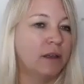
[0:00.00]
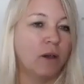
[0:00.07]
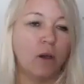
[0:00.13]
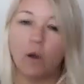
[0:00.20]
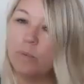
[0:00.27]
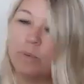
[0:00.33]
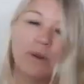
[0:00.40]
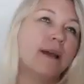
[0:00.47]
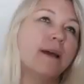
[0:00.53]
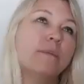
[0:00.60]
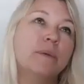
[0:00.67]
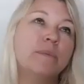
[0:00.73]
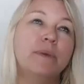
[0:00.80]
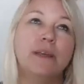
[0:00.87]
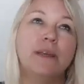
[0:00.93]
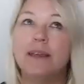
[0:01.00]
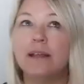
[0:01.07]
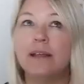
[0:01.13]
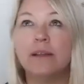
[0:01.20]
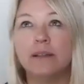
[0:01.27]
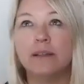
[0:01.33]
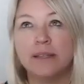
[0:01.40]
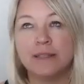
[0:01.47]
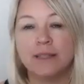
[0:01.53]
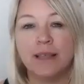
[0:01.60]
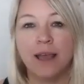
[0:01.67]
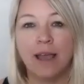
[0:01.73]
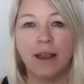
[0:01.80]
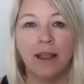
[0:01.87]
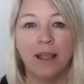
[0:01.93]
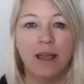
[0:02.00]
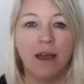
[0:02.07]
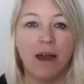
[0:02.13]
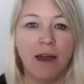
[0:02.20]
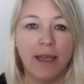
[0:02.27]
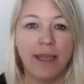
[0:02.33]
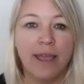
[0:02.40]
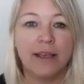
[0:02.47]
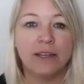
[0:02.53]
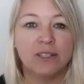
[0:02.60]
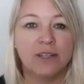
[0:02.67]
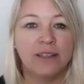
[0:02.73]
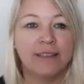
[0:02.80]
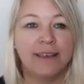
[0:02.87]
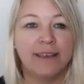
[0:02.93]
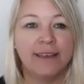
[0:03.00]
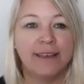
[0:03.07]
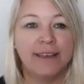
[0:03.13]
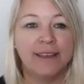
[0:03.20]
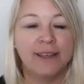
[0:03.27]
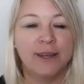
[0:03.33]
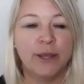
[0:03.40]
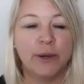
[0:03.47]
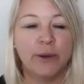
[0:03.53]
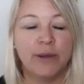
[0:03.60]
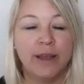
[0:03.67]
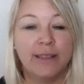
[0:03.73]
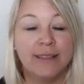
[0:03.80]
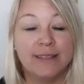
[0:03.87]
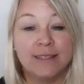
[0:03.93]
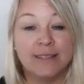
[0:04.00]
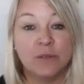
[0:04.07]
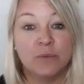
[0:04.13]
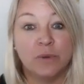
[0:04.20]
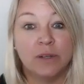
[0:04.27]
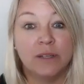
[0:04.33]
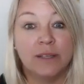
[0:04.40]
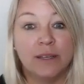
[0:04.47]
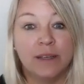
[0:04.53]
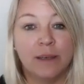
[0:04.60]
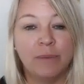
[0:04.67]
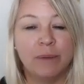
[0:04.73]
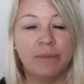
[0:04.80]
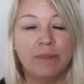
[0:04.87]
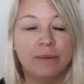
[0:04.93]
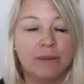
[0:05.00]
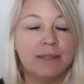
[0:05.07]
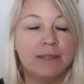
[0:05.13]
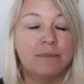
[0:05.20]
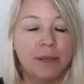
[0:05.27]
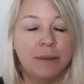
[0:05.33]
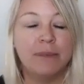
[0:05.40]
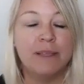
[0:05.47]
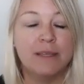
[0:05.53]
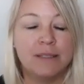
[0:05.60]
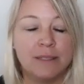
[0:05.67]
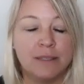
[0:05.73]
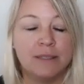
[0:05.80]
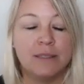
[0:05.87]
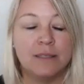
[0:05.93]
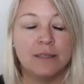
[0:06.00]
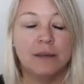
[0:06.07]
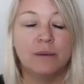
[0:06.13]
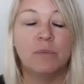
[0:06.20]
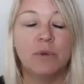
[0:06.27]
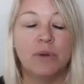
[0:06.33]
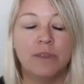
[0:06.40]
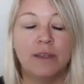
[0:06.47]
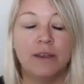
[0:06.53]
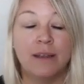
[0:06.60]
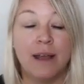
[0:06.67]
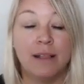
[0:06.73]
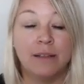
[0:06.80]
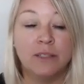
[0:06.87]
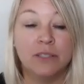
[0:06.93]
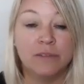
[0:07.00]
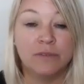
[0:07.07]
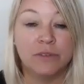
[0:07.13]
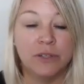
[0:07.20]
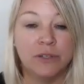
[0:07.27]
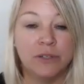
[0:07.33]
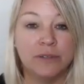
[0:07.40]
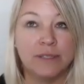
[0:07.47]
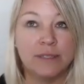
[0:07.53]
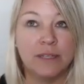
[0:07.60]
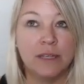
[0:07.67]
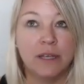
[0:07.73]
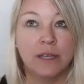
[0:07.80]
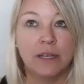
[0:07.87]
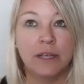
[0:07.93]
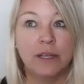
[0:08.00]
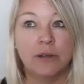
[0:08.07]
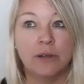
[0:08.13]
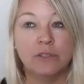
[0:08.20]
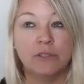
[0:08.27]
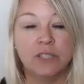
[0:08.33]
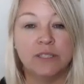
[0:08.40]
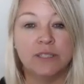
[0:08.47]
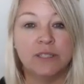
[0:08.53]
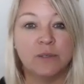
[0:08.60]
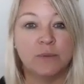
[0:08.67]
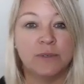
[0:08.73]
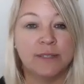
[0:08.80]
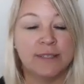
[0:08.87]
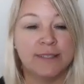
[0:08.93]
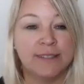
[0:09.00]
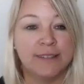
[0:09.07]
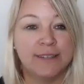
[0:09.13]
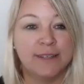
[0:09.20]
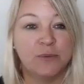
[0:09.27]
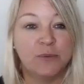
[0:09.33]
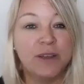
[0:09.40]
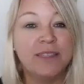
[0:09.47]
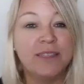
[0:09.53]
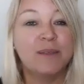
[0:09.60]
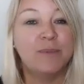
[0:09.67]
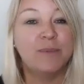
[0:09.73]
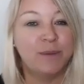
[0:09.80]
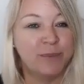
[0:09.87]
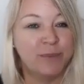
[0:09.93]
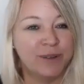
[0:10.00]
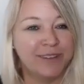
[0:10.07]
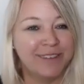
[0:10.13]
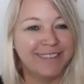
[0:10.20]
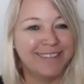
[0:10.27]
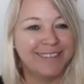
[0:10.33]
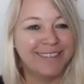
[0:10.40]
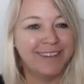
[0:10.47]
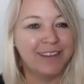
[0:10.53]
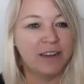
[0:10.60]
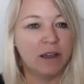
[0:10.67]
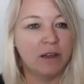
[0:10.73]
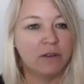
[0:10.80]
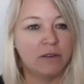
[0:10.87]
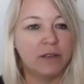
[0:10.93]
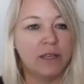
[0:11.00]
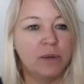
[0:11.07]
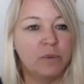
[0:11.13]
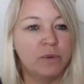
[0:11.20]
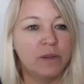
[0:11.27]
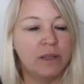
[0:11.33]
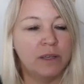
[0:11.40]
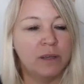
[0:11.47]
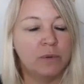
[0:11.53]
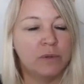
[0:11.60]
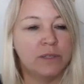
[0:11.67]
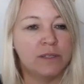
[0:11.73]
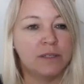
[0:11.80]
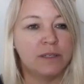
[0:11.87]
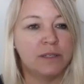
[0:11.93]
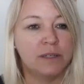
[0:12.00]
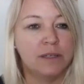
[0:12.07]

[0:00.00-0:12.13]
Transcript: open up and be a healer in this line. I actually think, you know, and this is really, I mean, maybe this is the more the analogy for you is, you know, Jesus was with the people, you know, he was